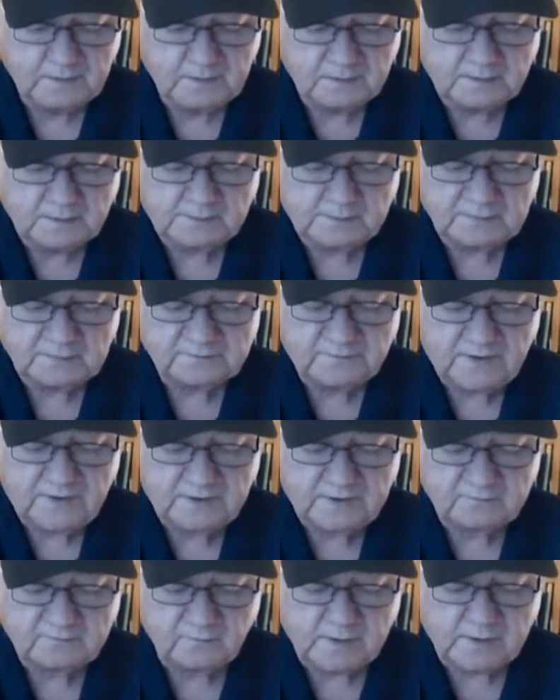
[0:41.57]
Number
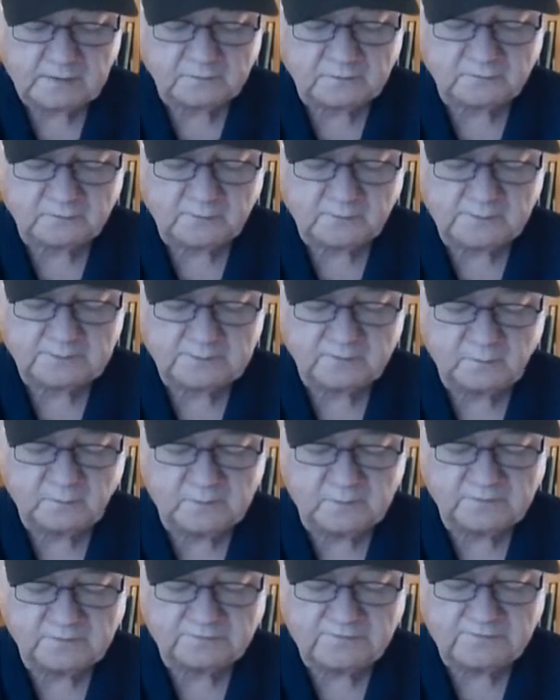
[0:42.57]
5, Rail Trip, has
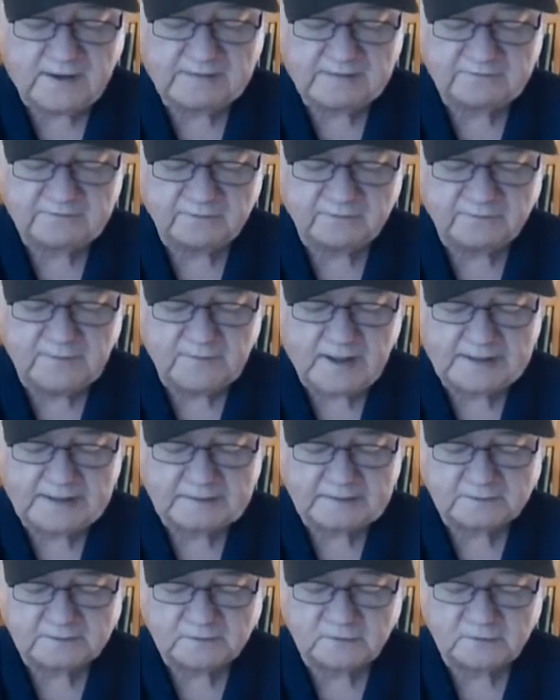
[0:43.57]
won 5 of
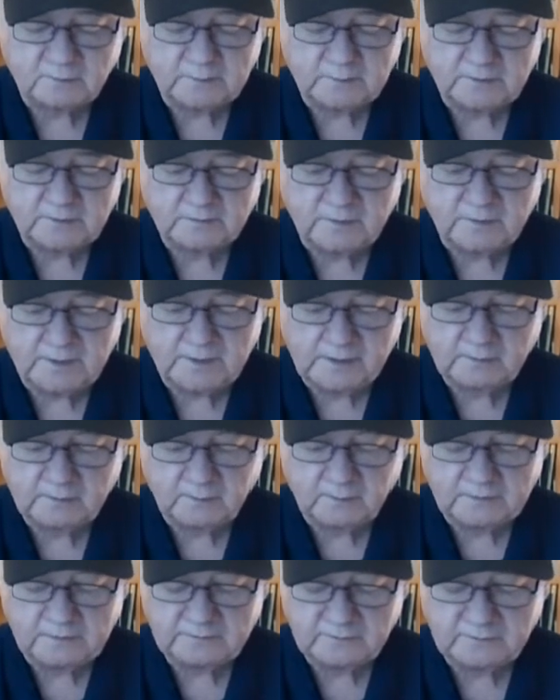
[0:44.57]
9 in his career to date,
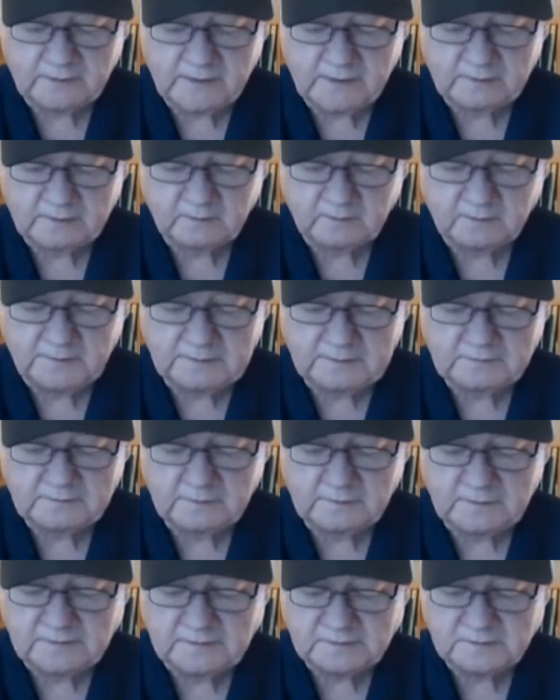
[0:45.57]
racing at or about
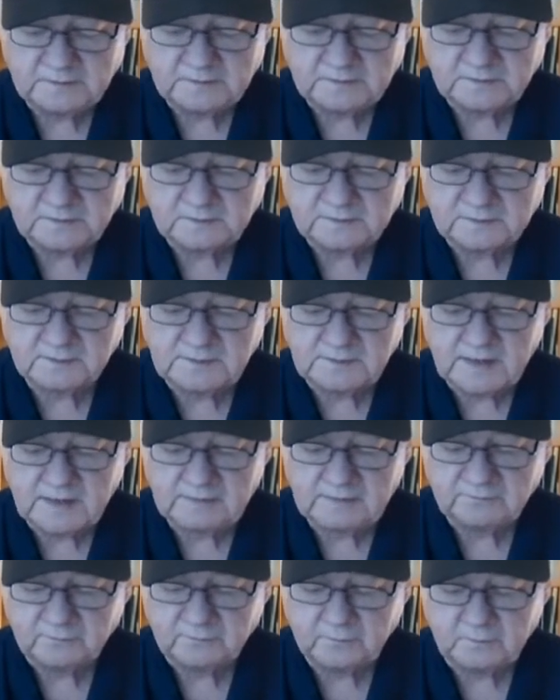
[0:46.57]
today's distance of
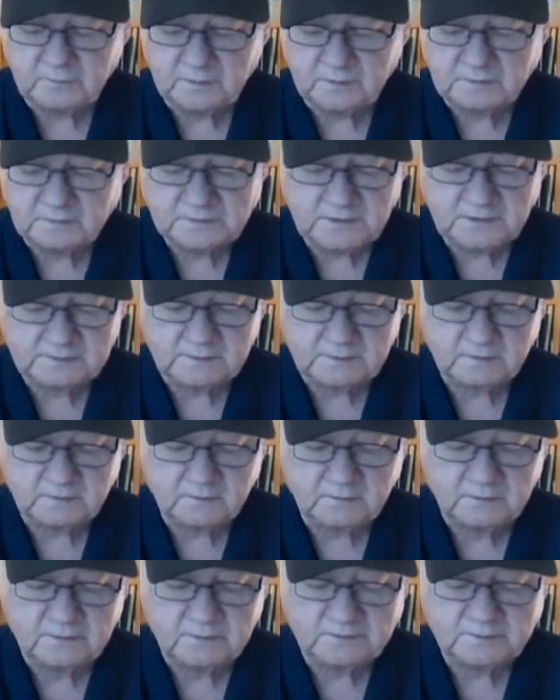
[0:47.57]
9 furlongs on the
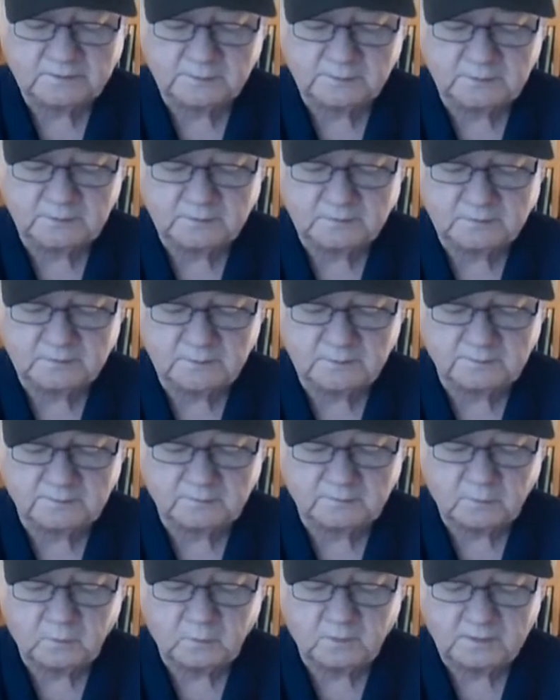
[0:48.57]
dirt, has produced a
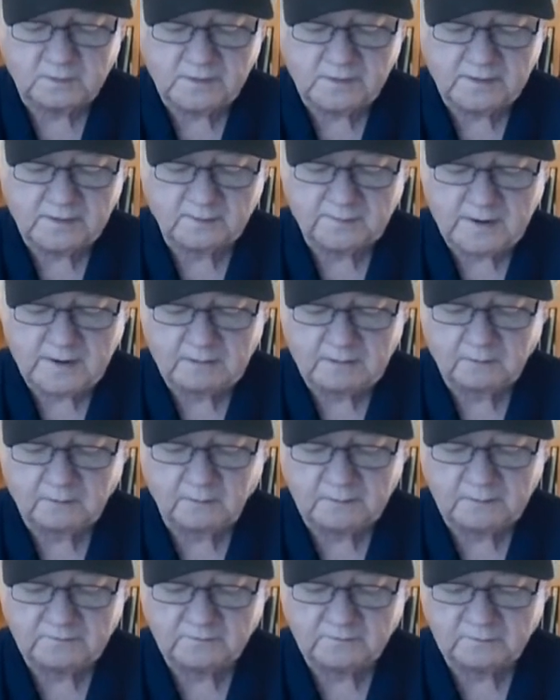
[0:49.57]
quartet of power
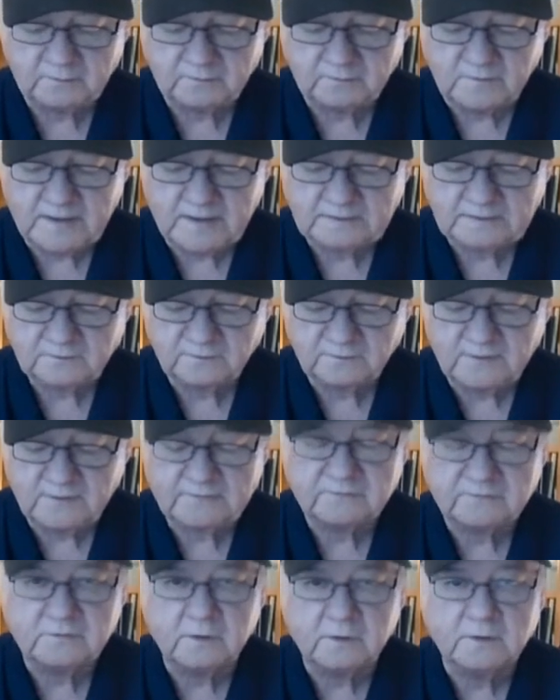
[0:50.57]
runs in his last
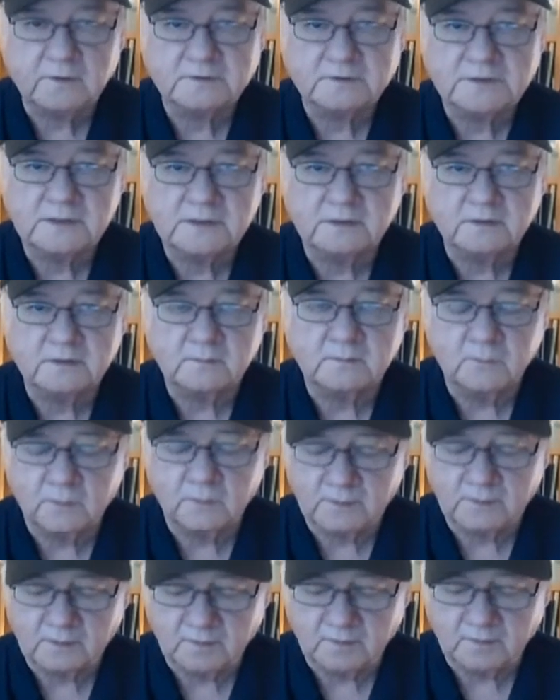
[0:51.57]
5 starts, hitting the
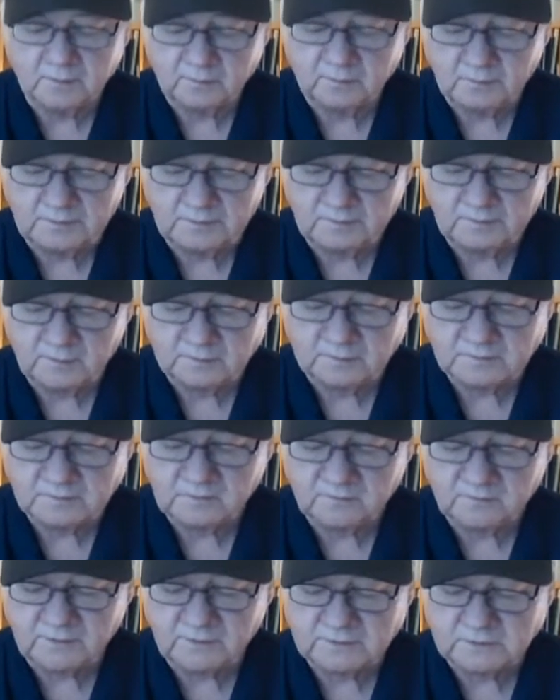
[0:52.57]
board in 3 of those
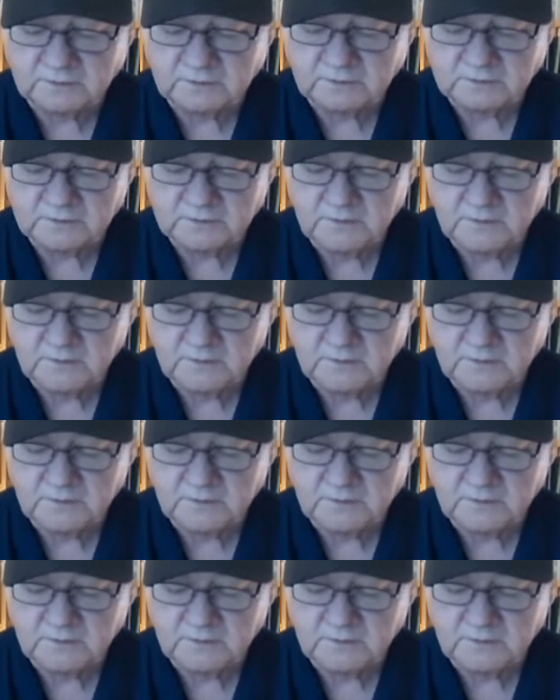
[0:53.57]
adventures.